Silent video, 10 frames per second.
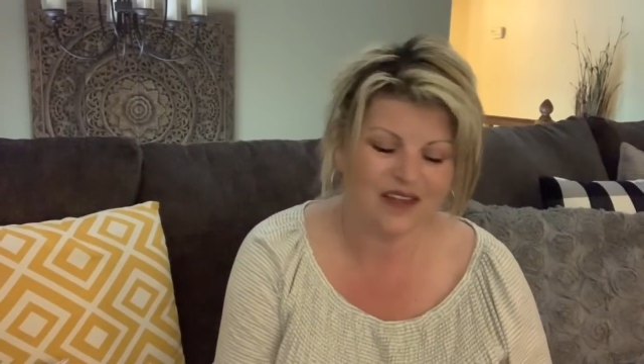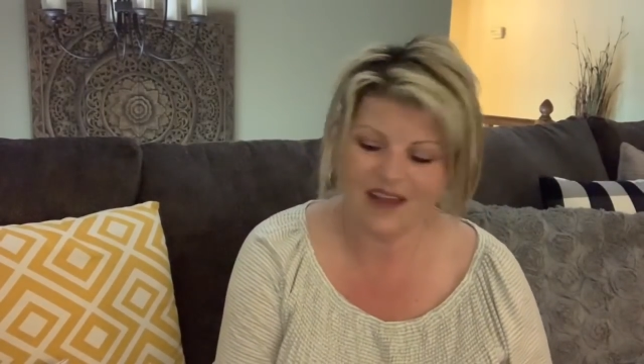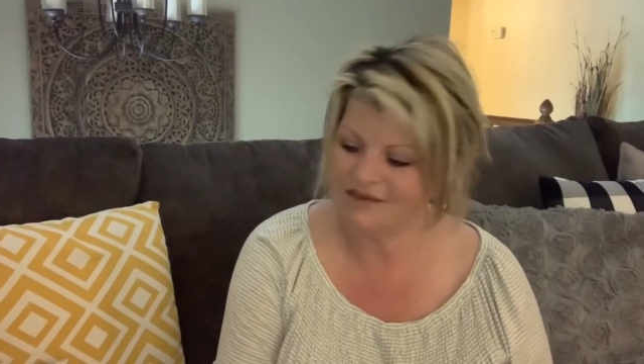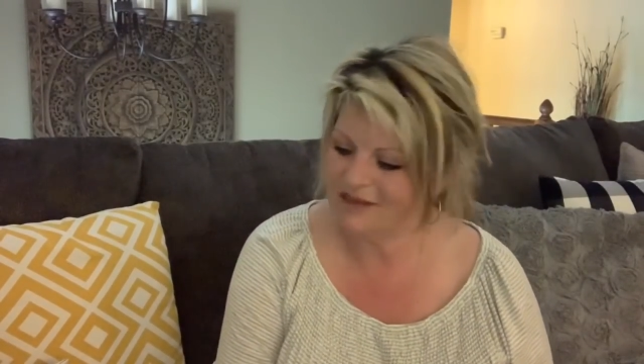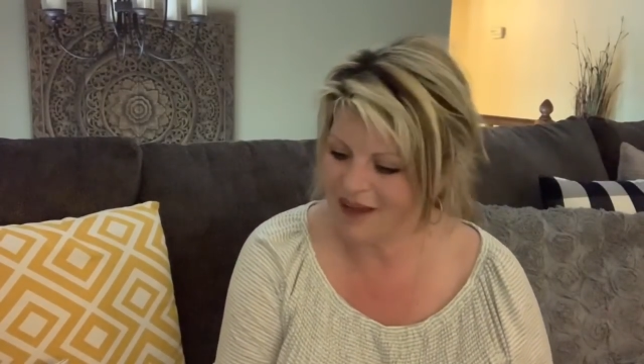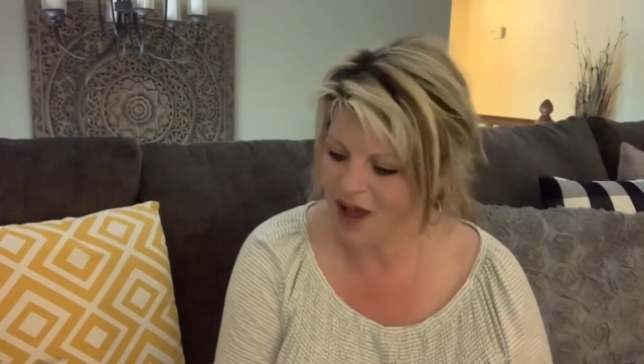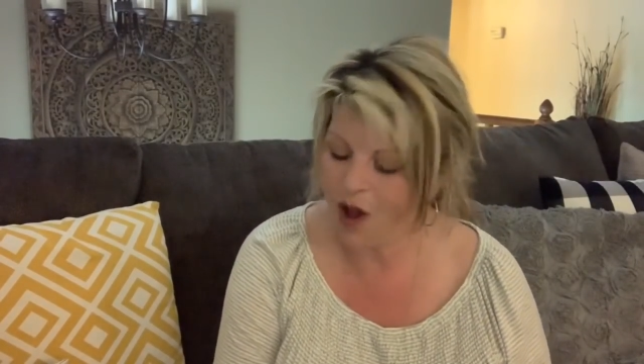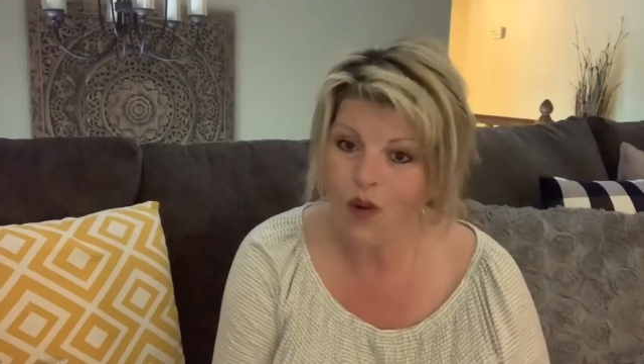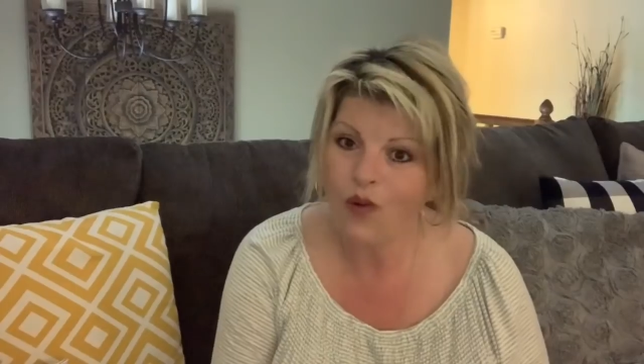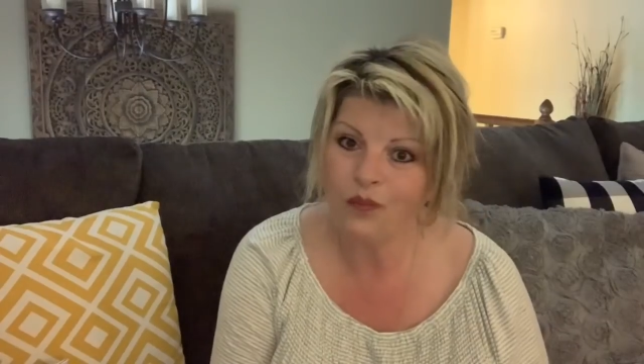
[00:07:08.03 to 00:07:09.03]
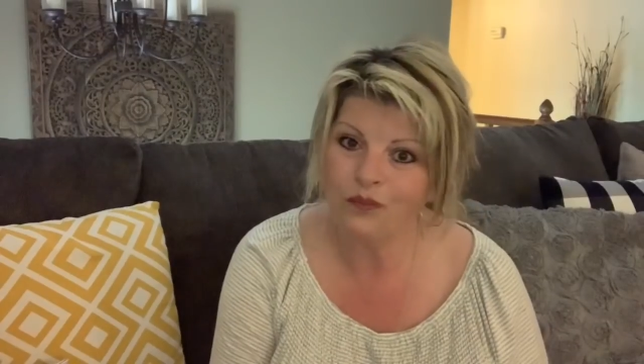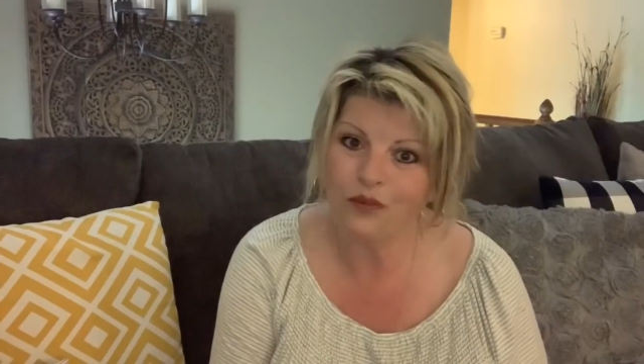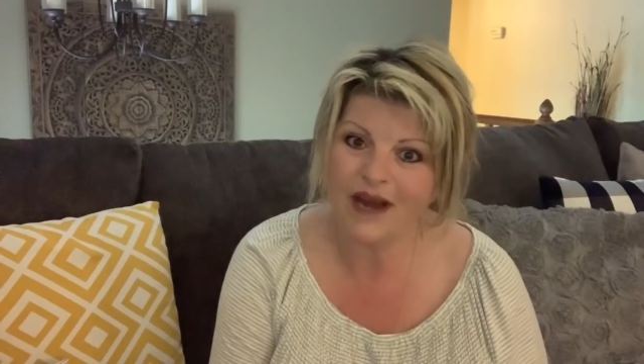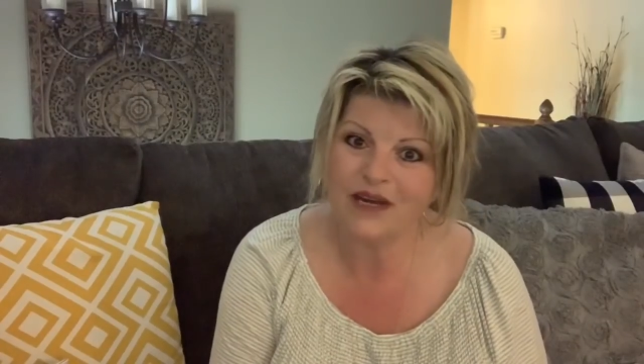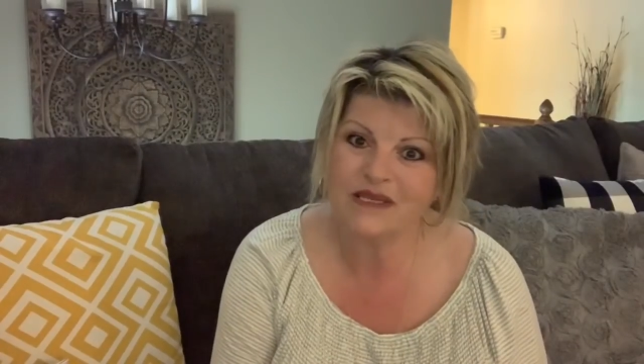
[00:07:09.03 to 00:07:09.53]
that whole
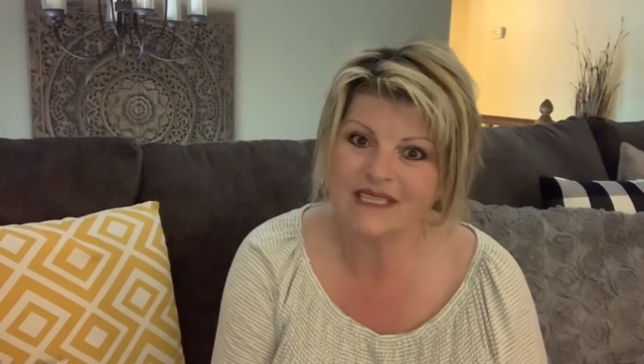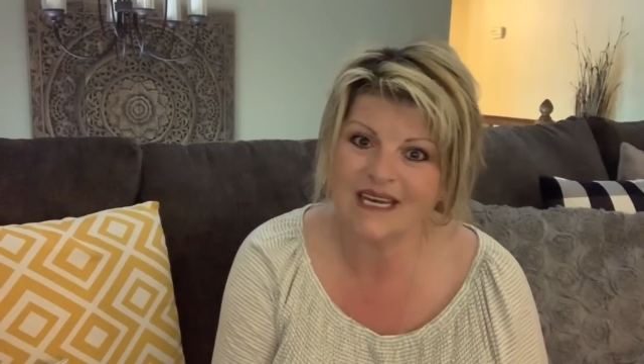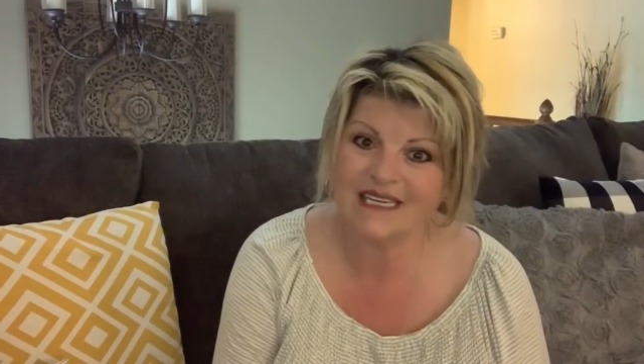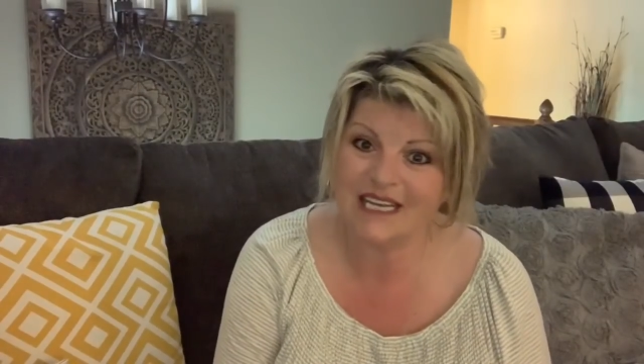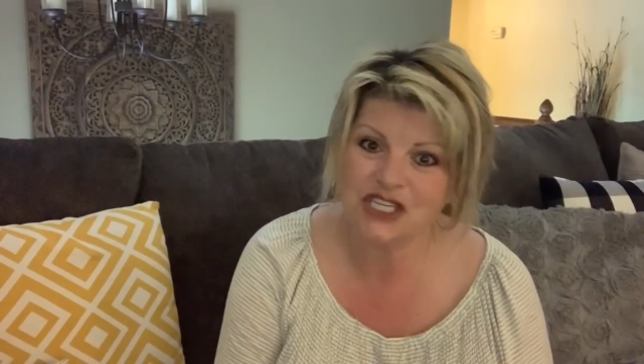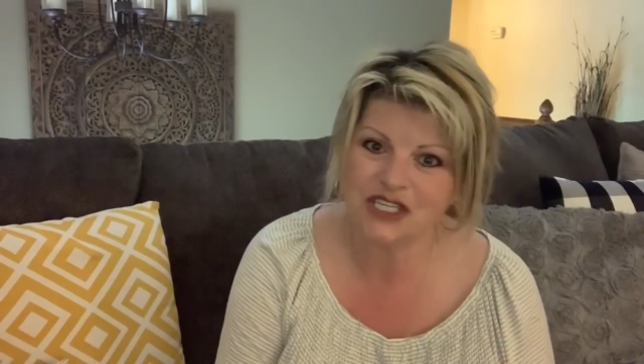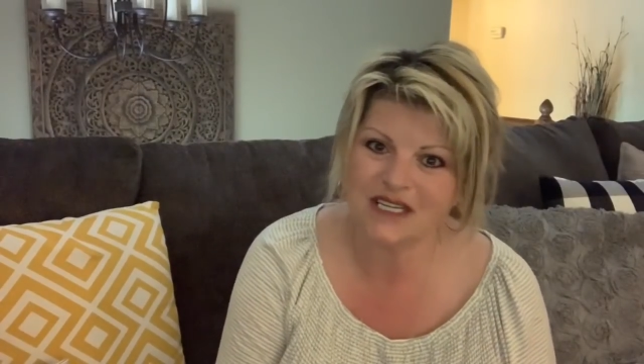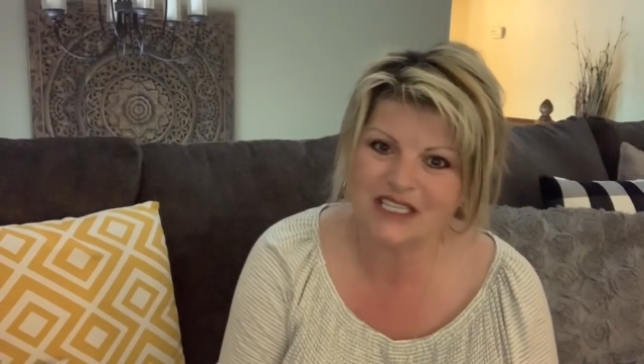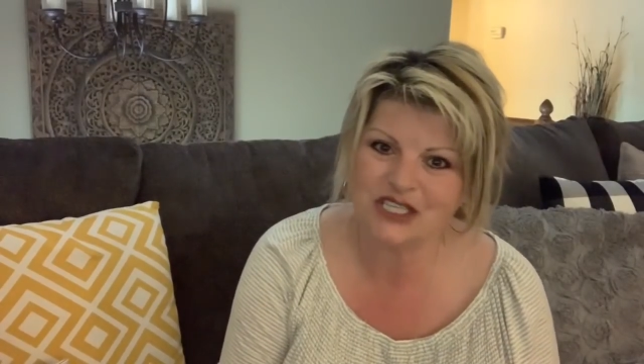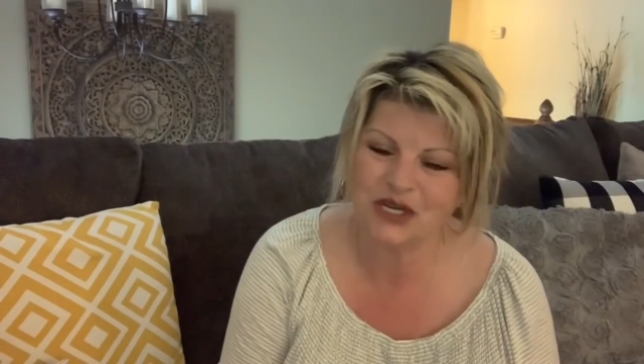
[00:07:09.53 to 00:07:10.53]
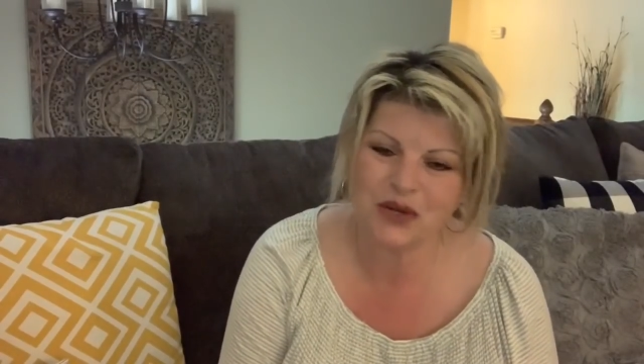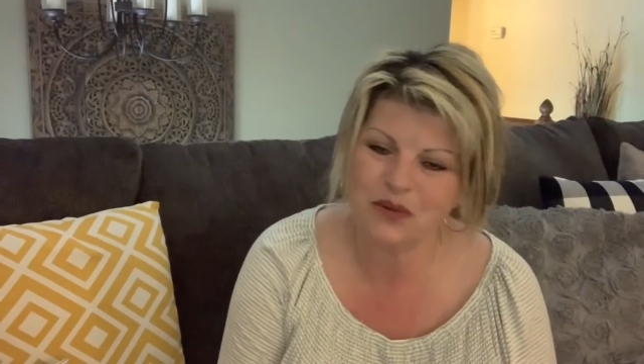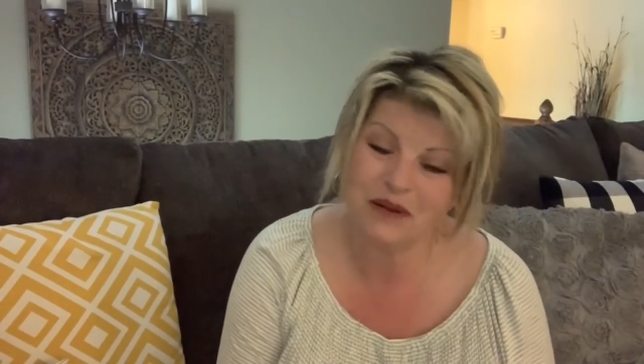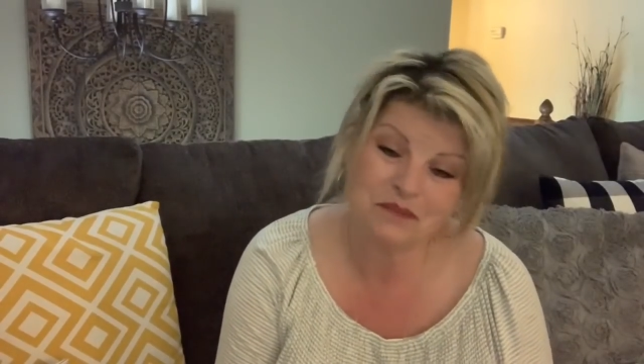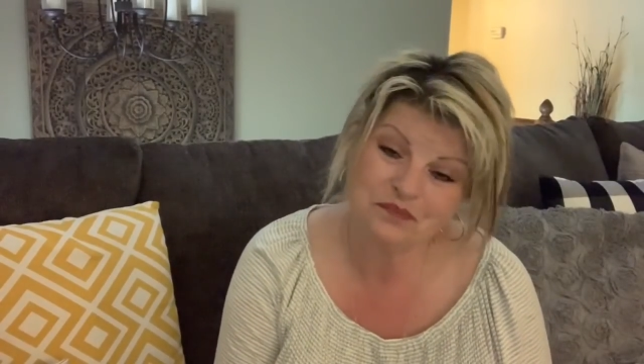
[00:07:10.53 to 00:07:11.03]
brand new set of dishes, you know,
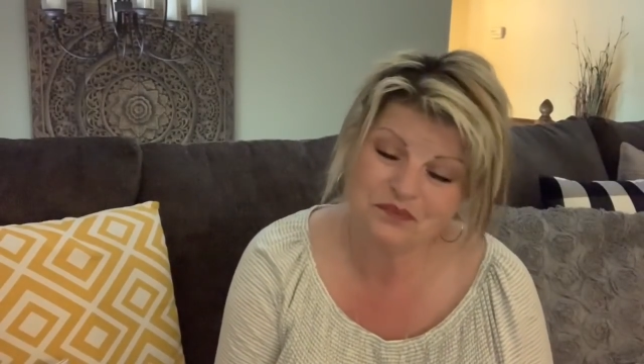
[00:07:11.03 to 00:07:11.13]
but